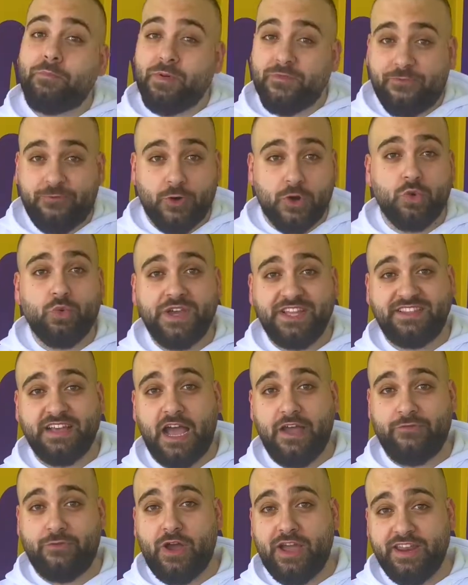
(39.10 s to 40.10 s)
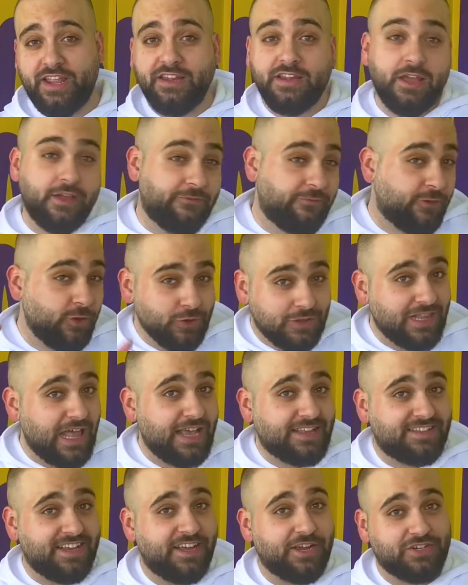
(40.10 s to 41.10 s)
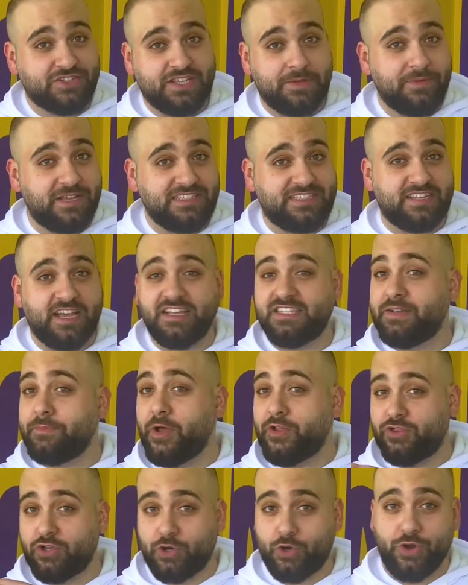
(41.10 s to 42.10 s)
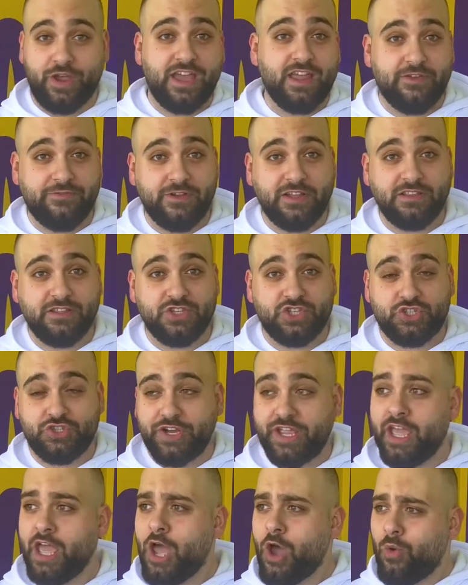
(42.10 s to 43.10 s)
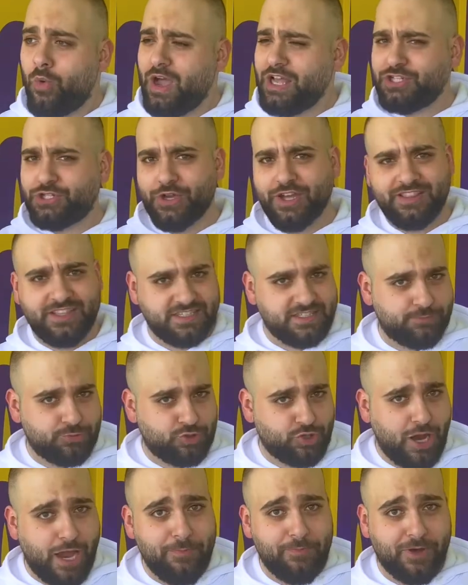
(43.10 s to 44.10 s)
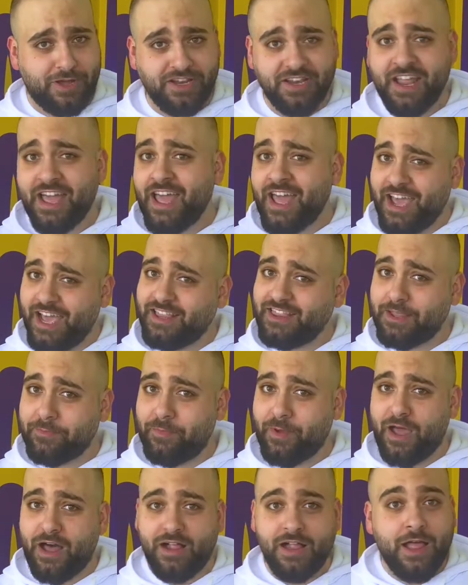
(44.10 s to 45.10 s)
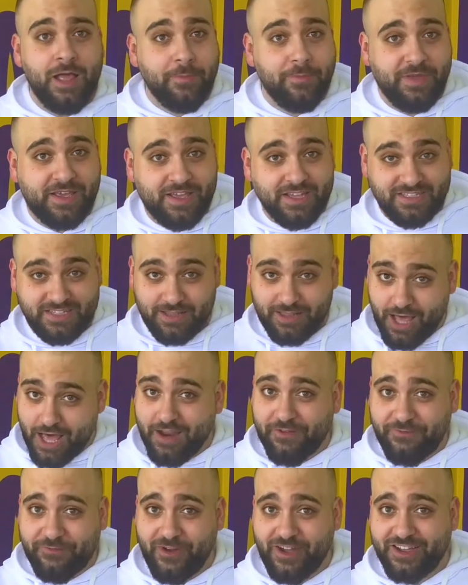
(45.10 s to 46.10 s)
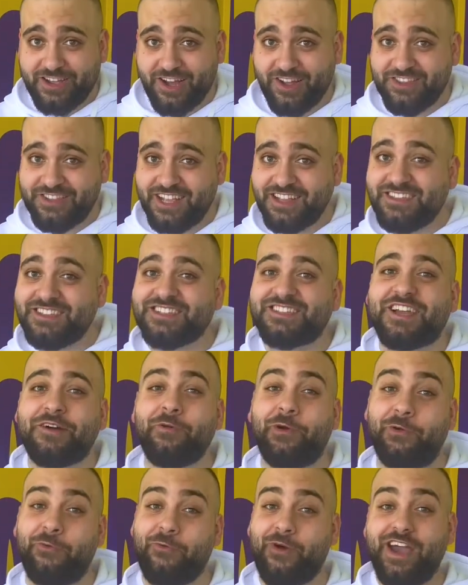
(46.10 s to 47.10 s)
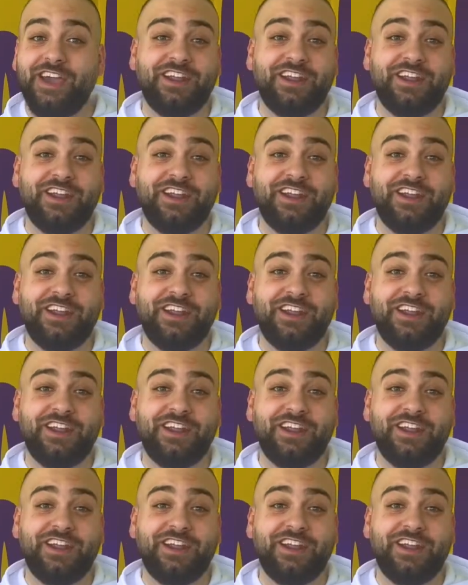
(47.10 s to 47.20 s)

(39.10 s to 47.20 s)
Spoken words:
before we dive right in, if you'd like to hear some insights about the creative industry, why don't you hit the subscribe button, hit the bell, because a lot of fun content is coming right